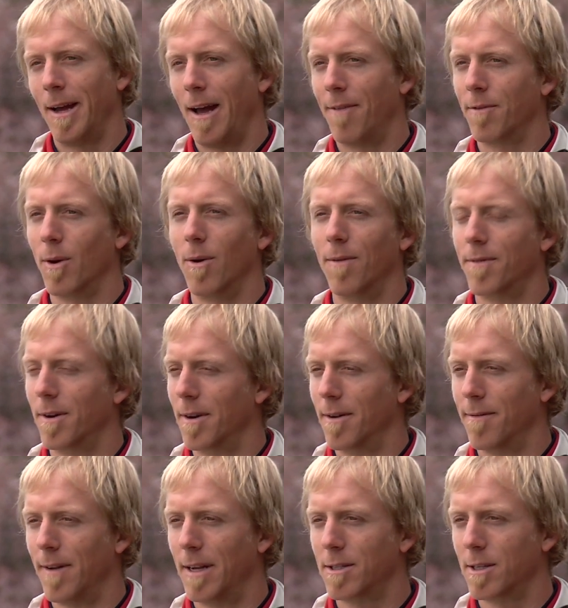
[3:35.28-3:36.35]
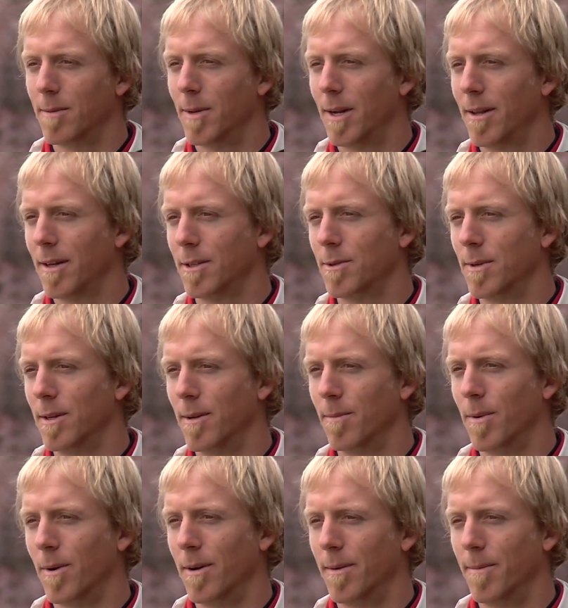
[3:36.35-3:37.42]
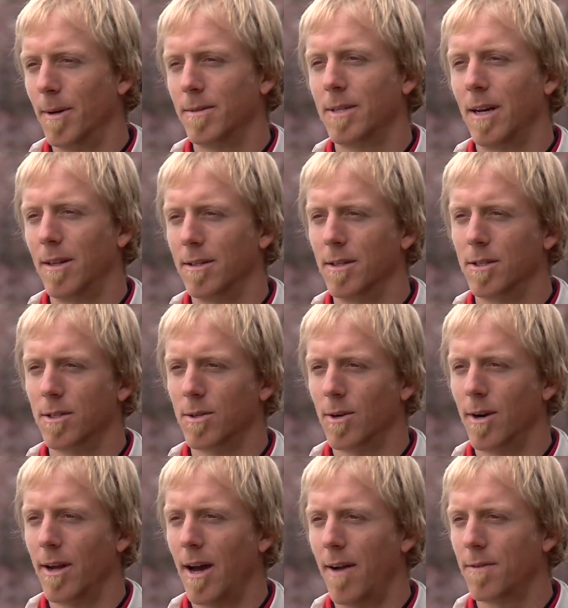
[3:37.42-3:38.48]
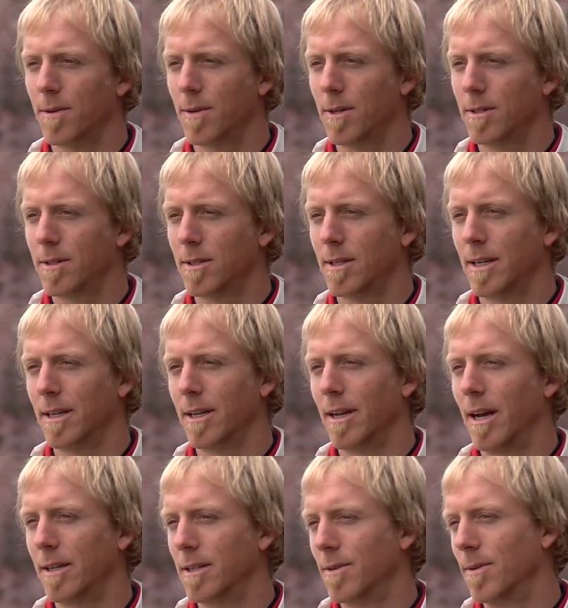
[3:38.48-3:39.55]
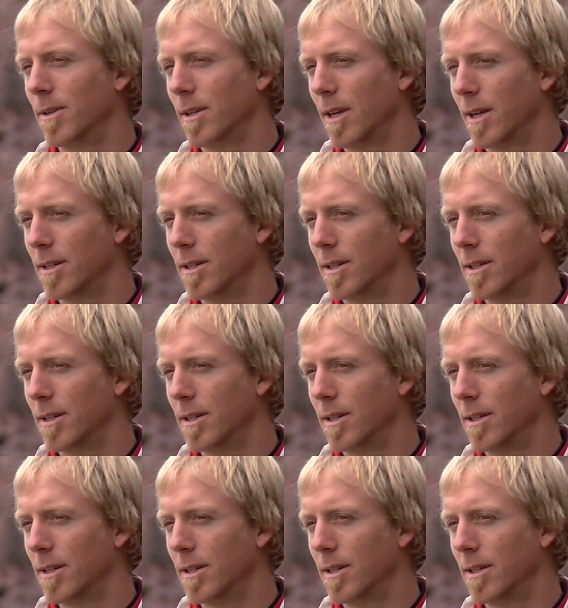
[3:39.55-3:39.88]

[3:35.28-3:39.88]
have go for an adventure, but I think it's really important about telling the story afterwards and connecting with